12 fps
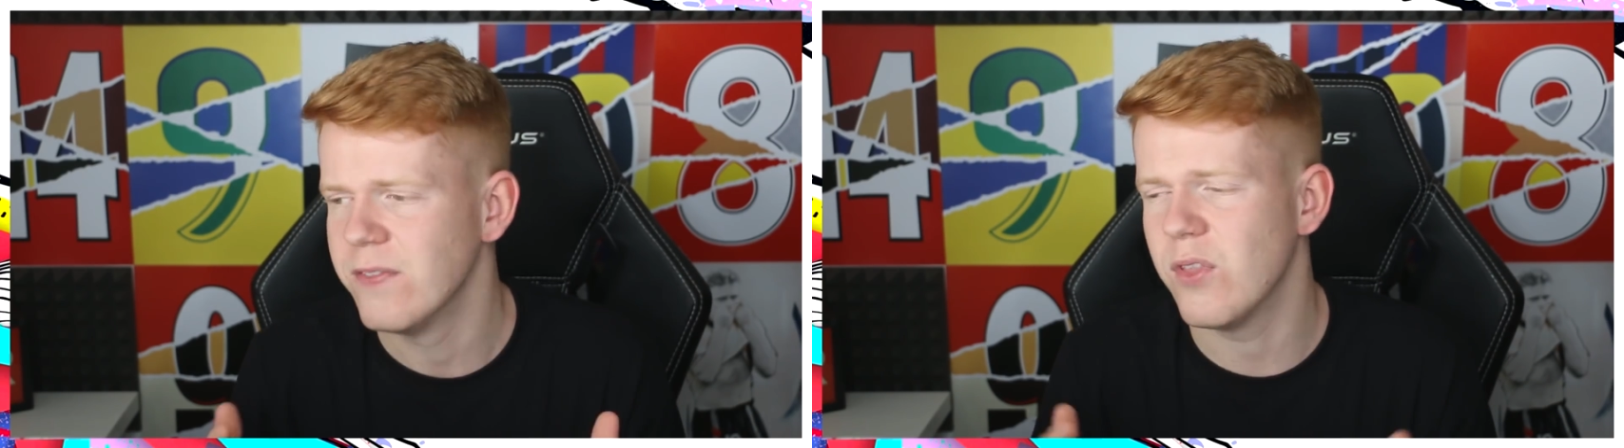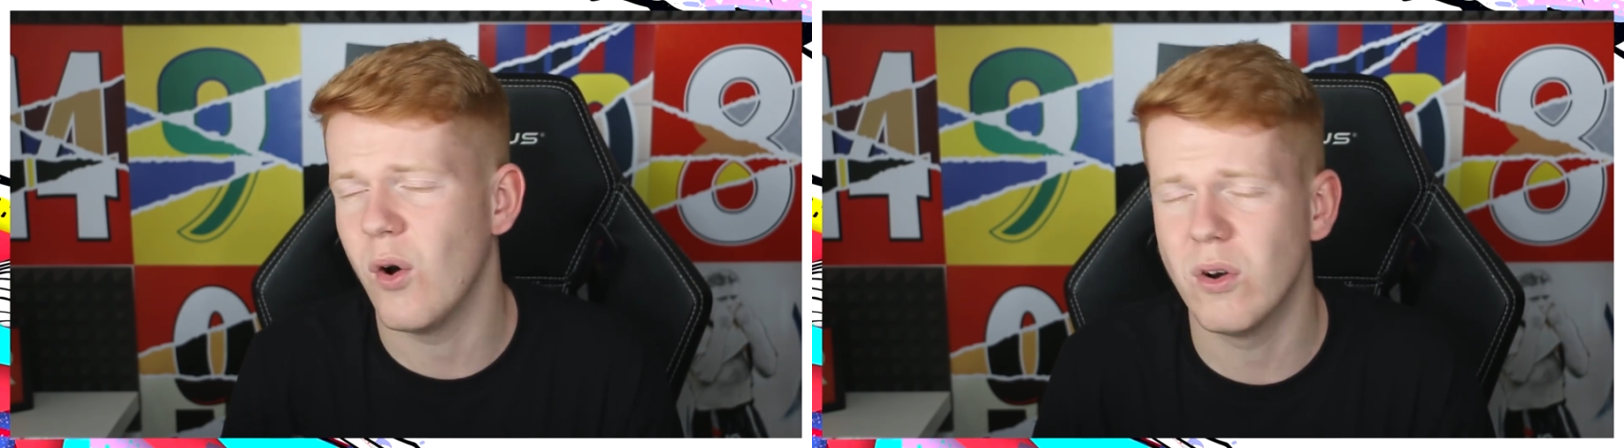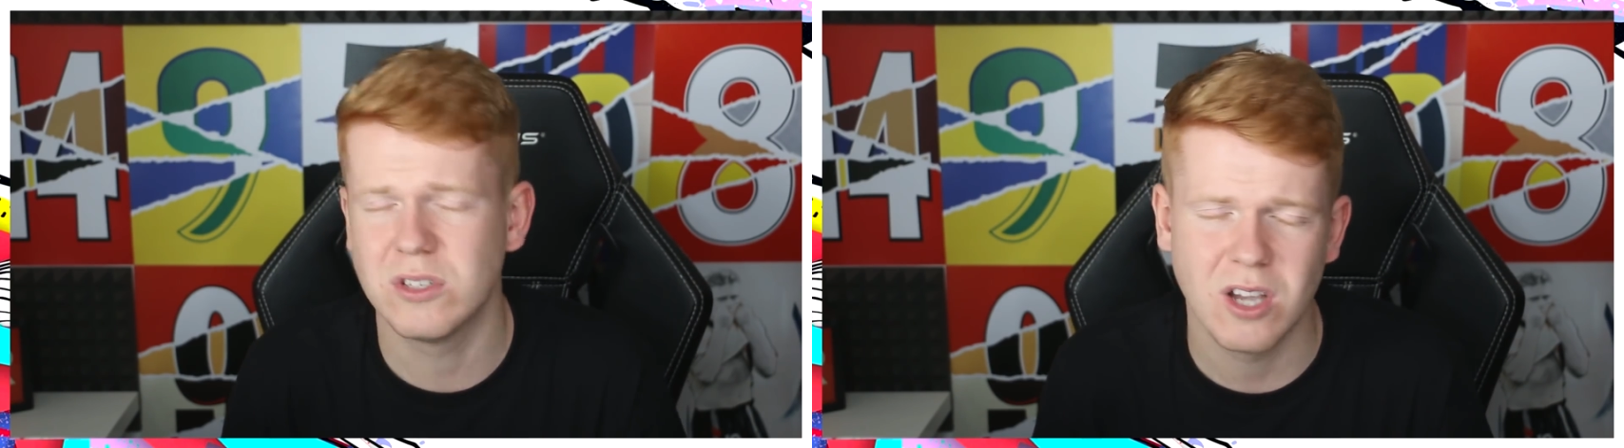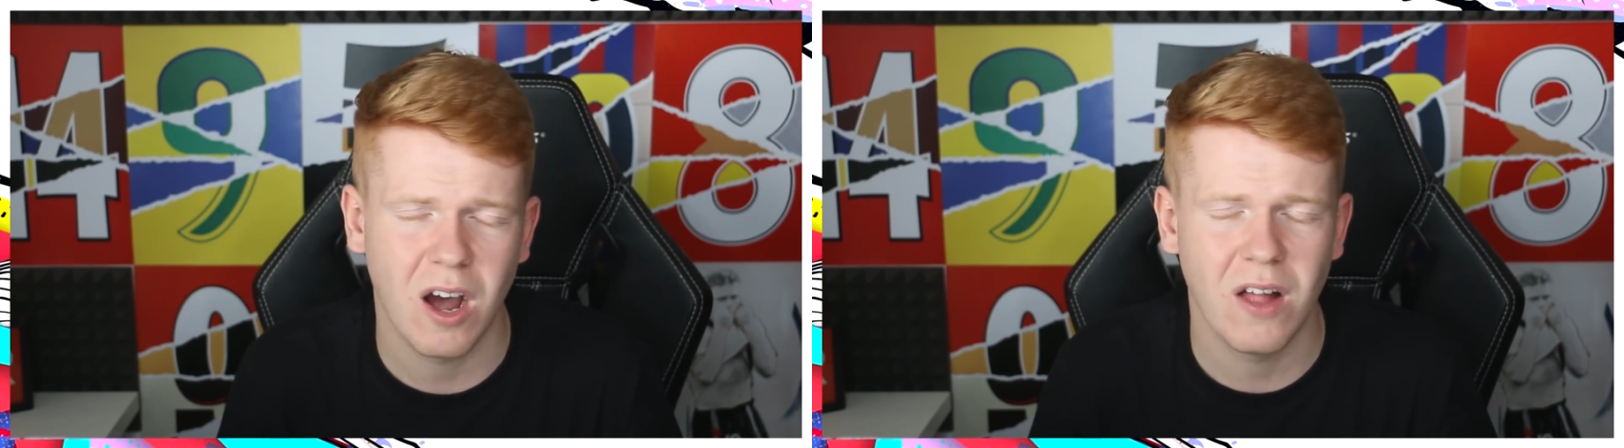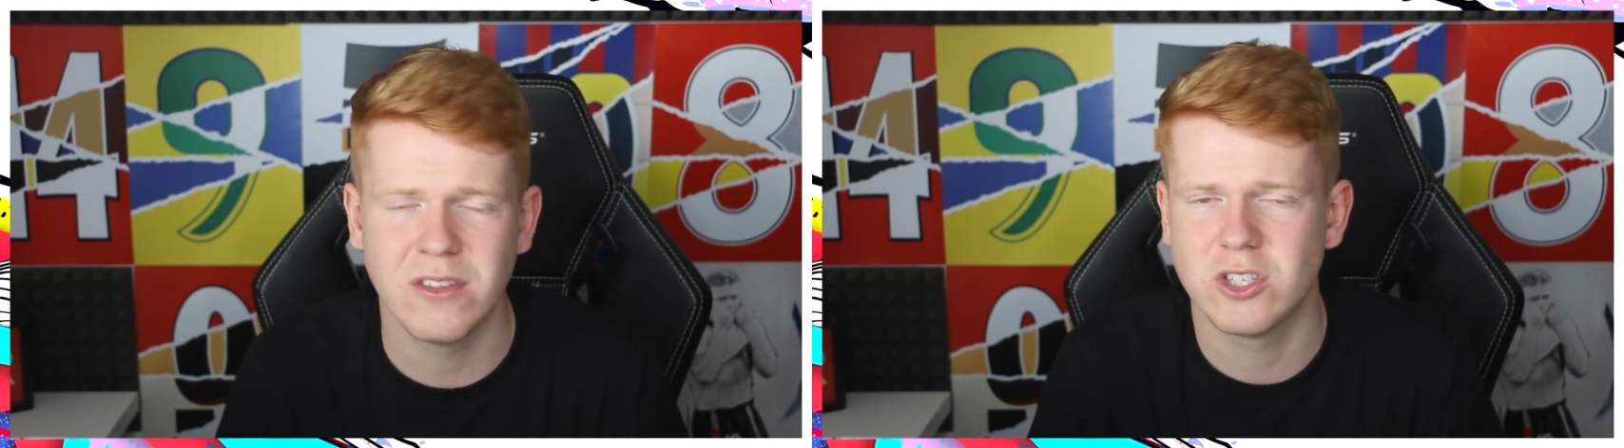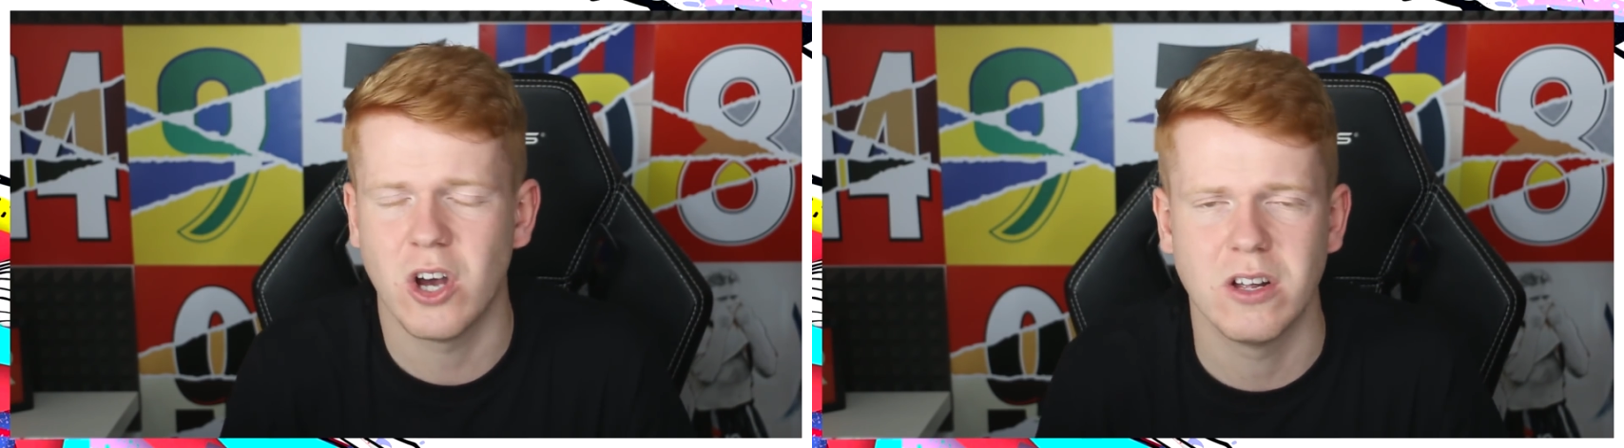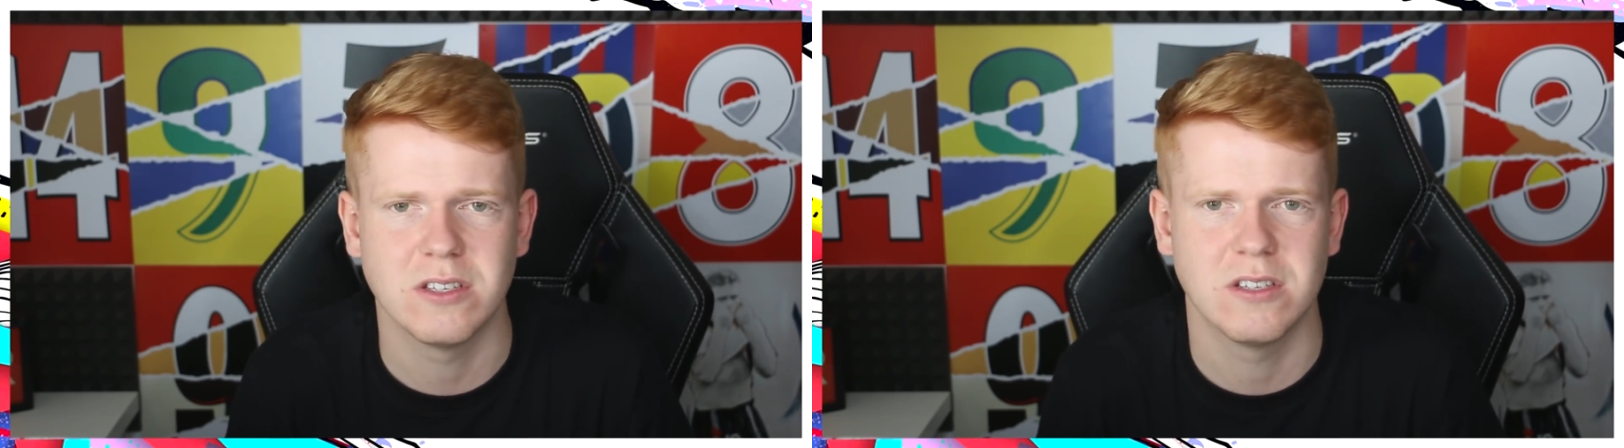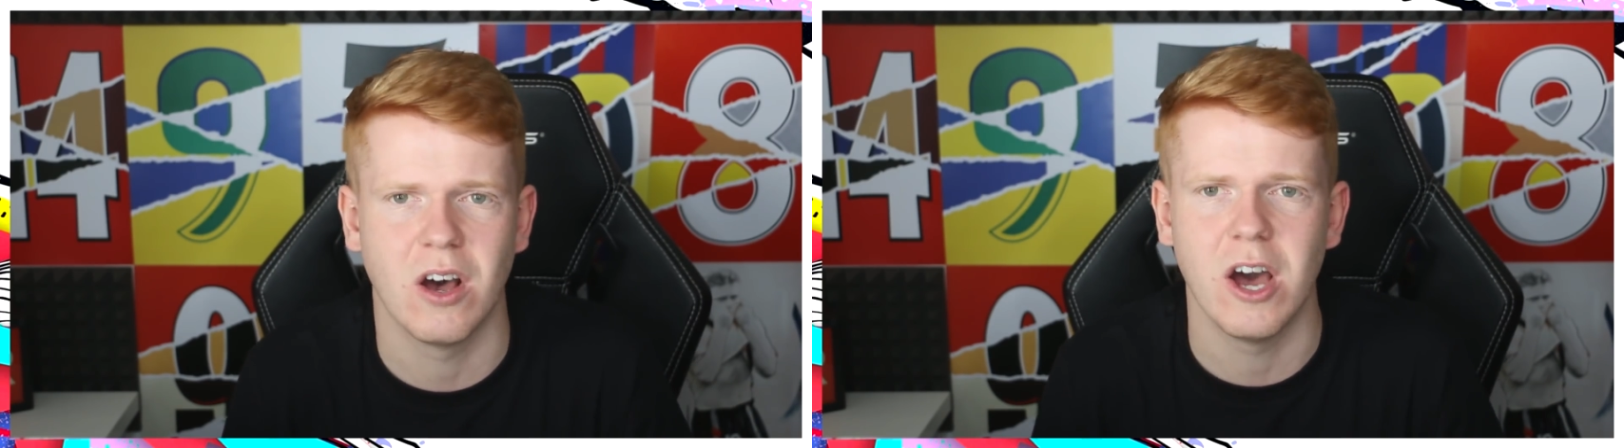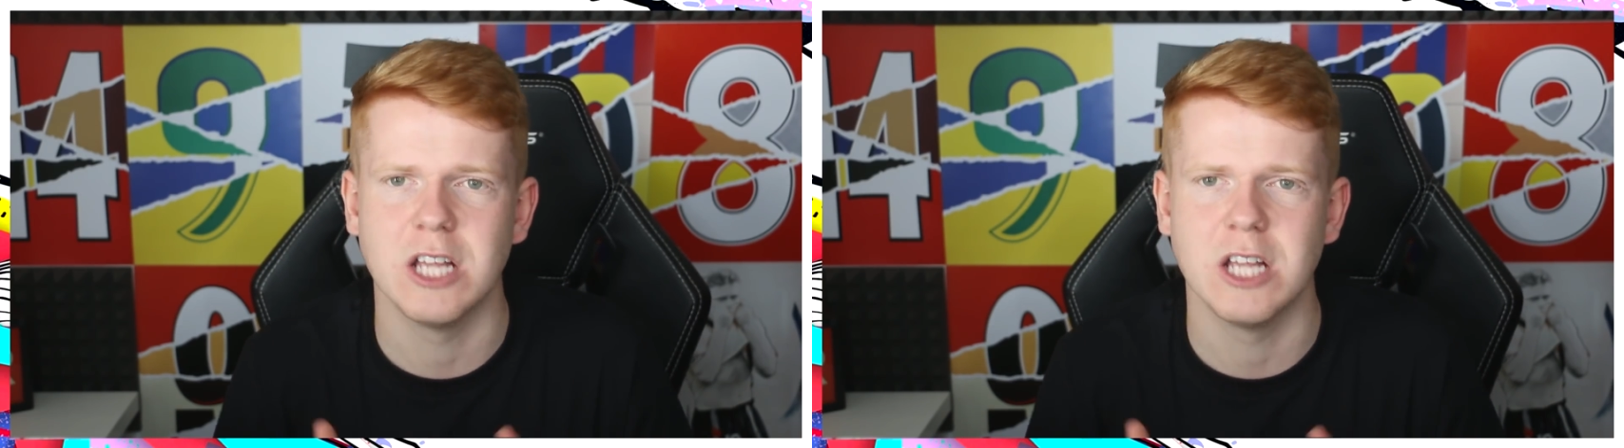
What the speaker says: The odds are, and chances are,